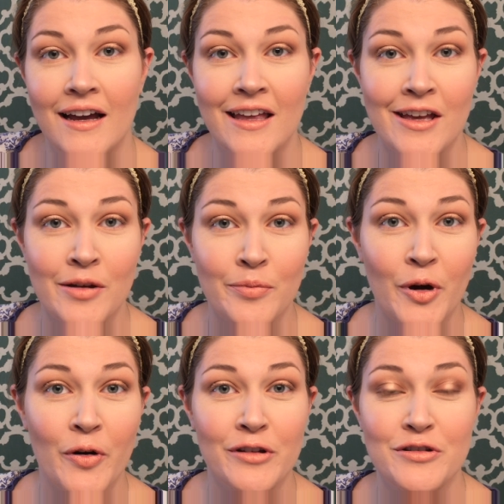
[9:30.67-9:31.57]
I am
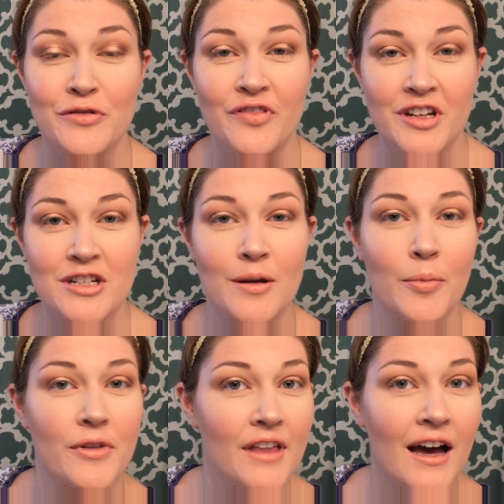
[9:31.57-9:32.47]
going to finish
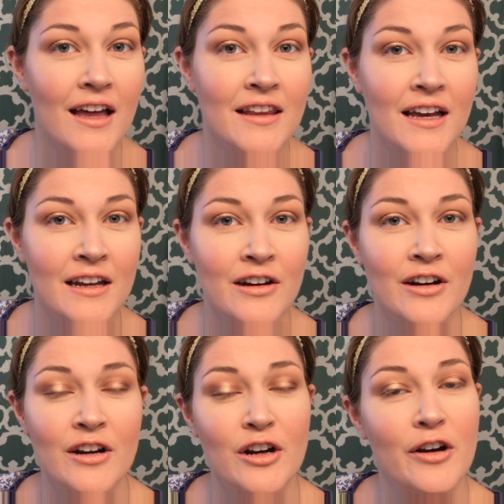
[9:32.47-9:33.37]
up with
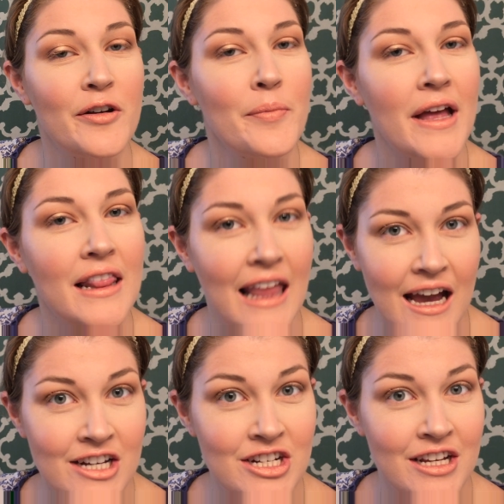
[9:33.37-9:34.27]
eyeliner, curl my
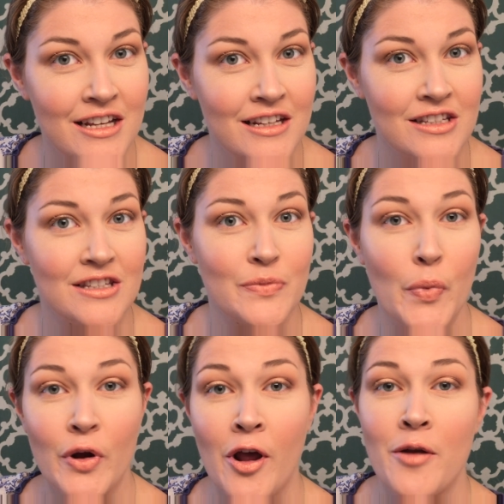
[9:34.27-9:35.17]
lashes,
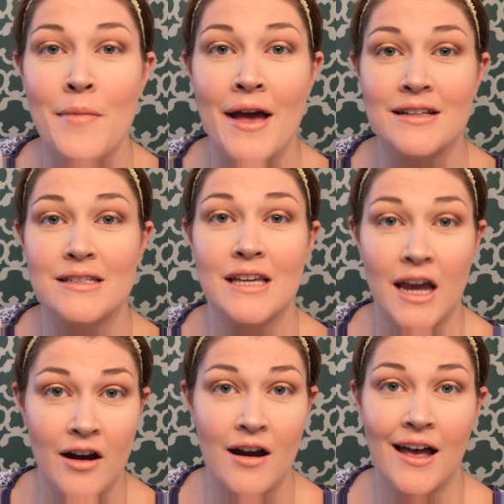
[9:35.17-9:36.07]
put on
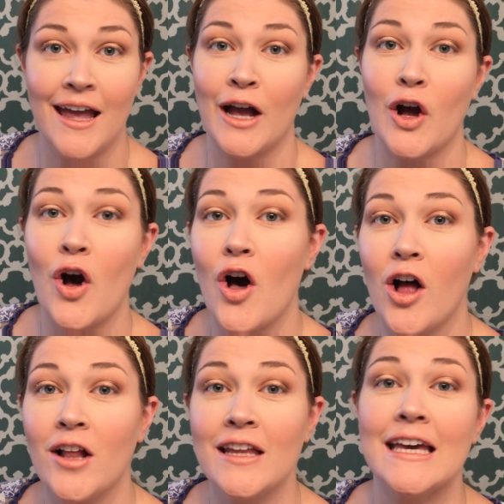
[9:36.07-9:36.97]
mascara, and
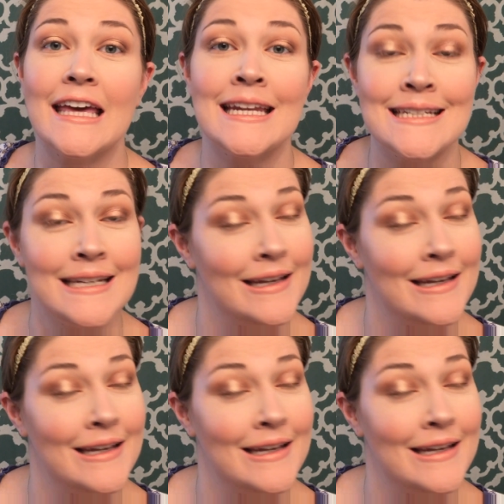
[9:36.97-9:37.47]
call it